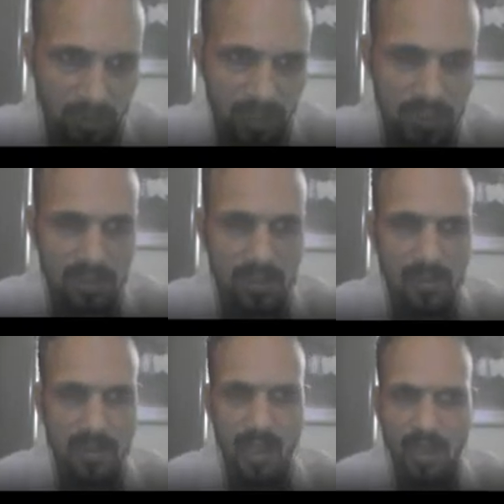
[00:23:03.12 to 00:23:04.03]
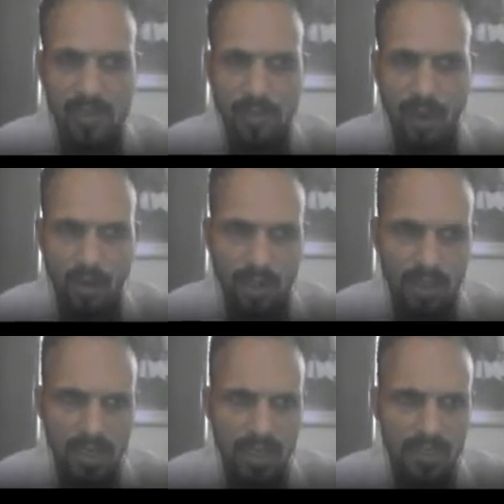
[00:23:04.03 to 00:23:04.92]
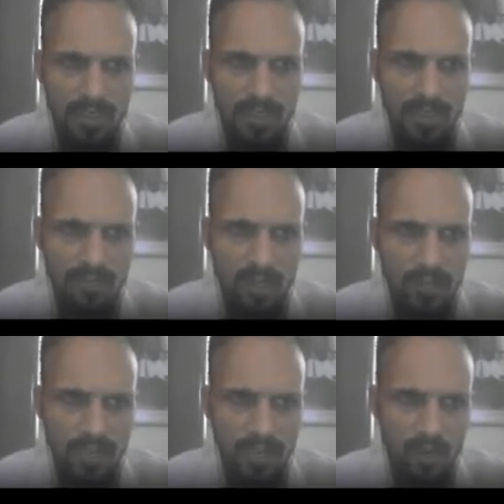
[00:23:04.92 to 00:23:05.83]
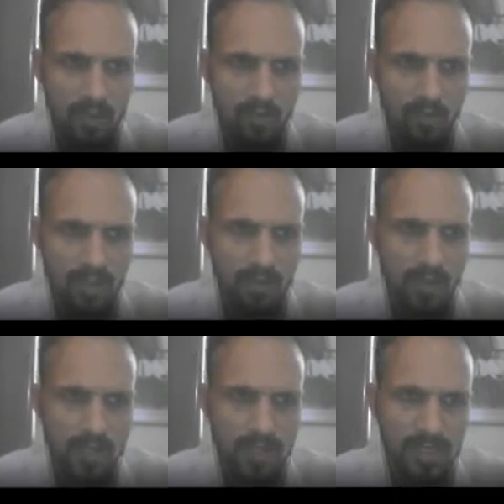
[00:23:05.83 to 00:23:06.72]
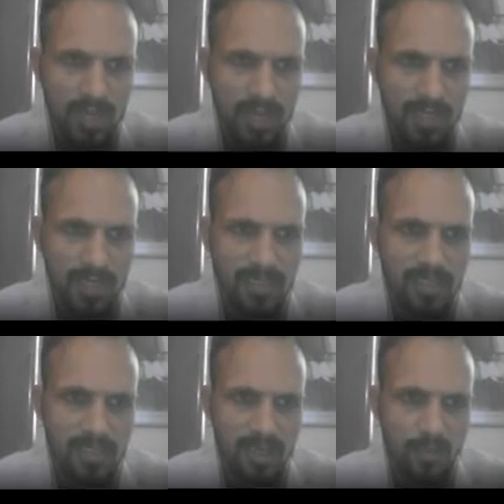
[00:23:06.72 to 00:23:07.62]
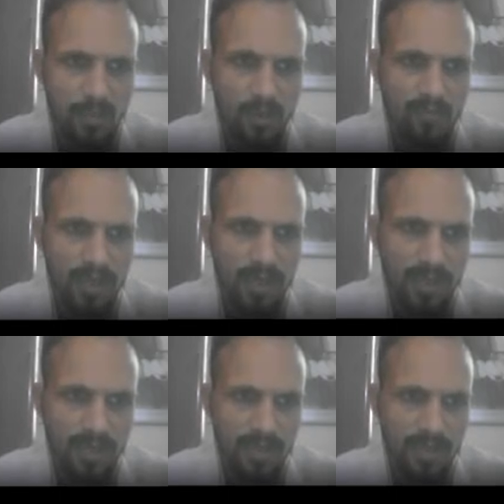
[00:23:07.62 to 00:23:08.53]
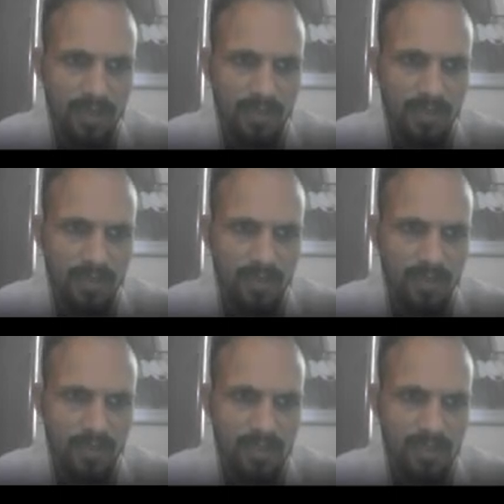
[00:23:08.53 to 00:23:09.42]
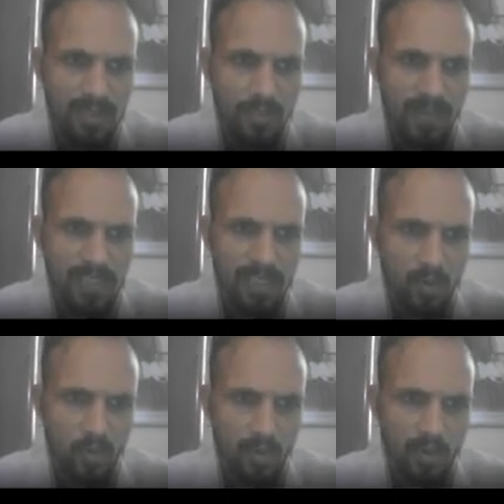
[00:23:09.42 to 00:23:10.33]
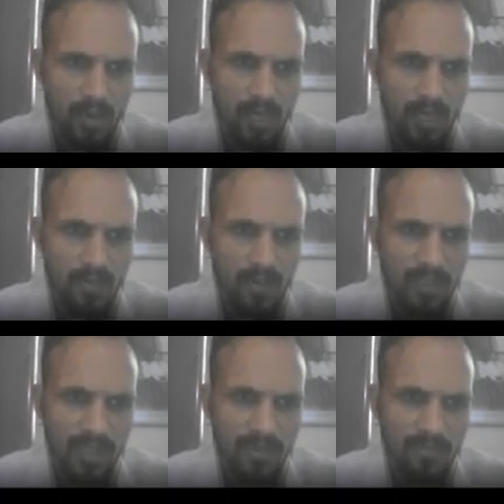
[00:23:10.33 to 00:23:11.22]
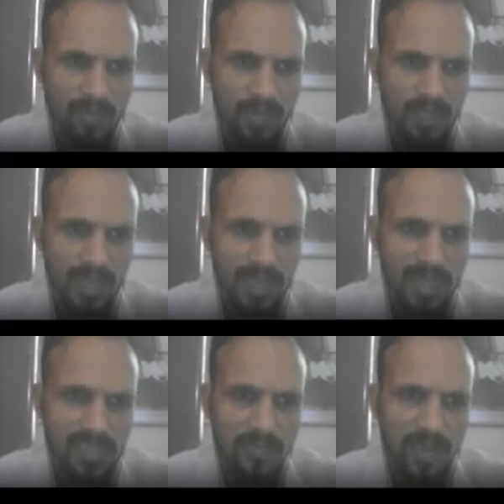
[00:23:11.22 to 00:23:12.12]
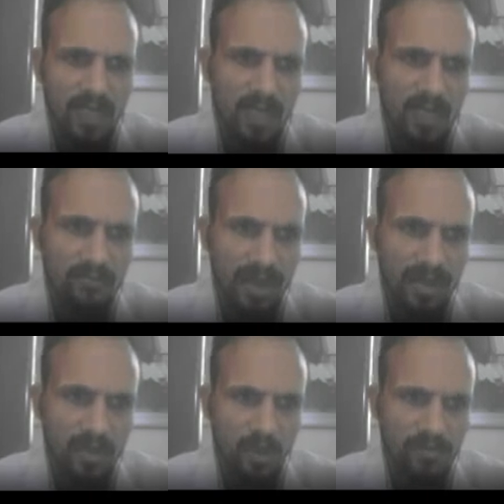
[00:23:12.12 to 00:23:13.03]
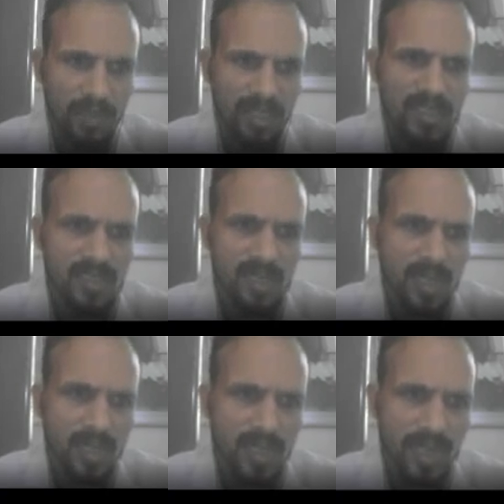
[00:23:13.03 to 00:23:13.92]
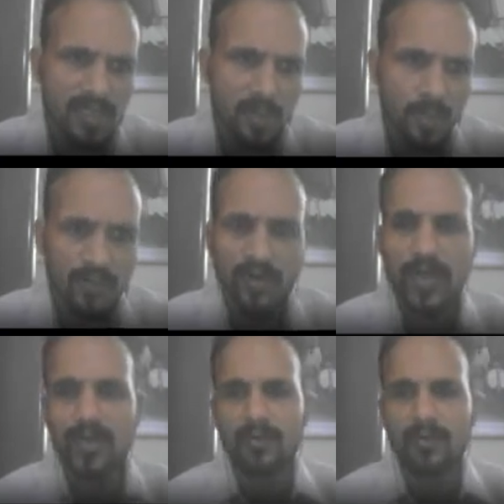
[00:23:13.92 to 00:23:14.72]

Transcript: have a power, that is large power, then it will be equal to 1 plus nx upon y. This is the basic rule. When there will be negligible effect of this x upon y,